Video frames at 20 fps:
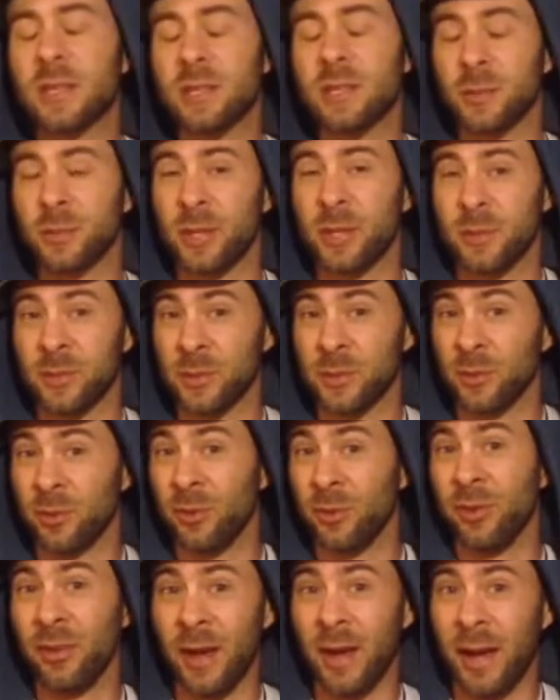Sometimes I'm
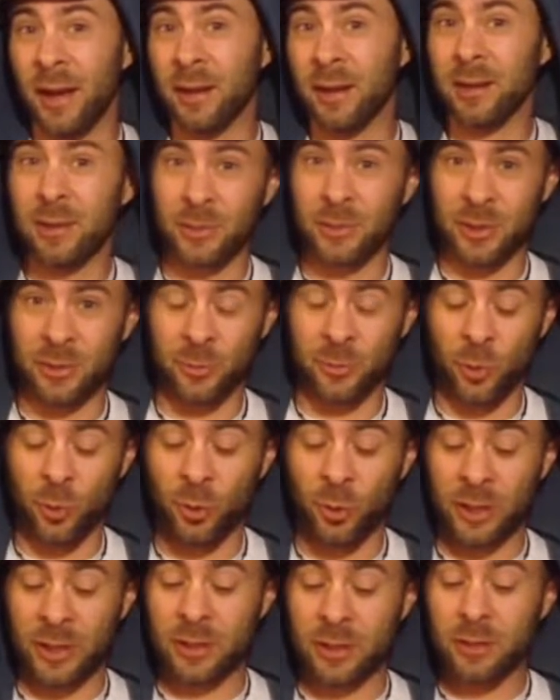doing that. I'm like
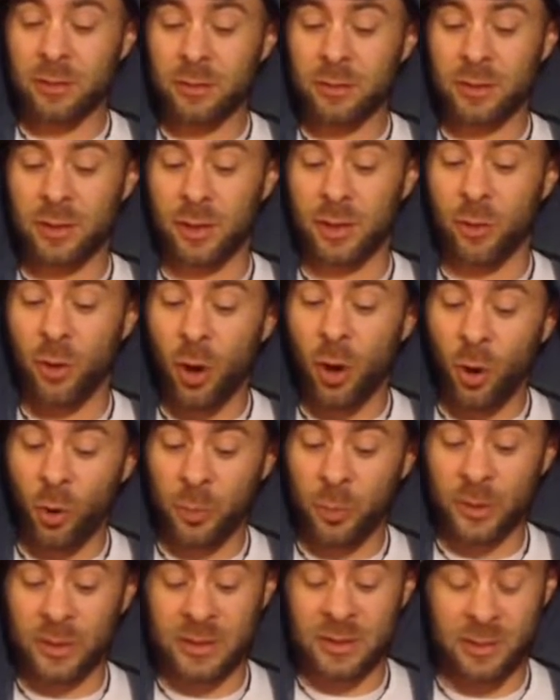rolling,
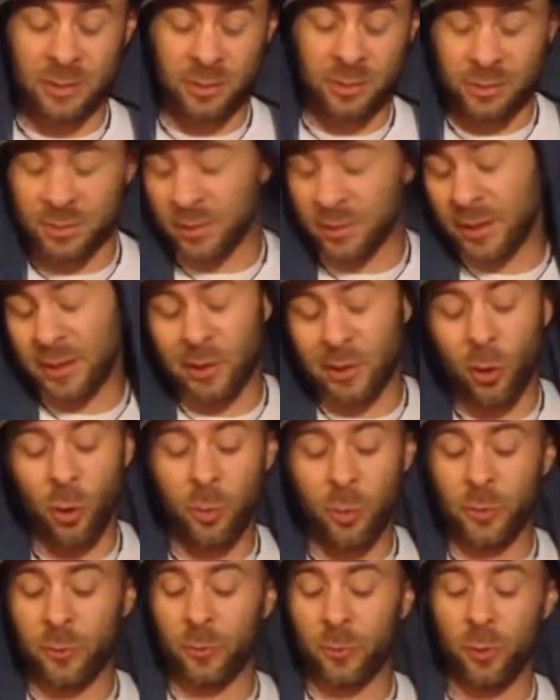open diddles or like an
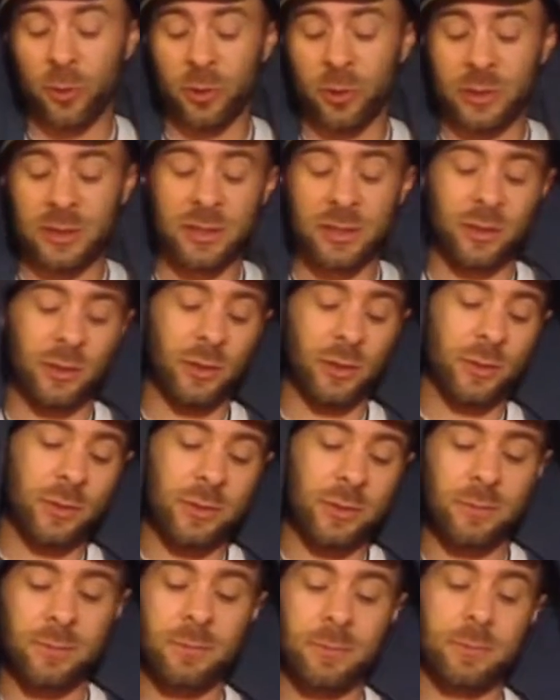open roll into the notes.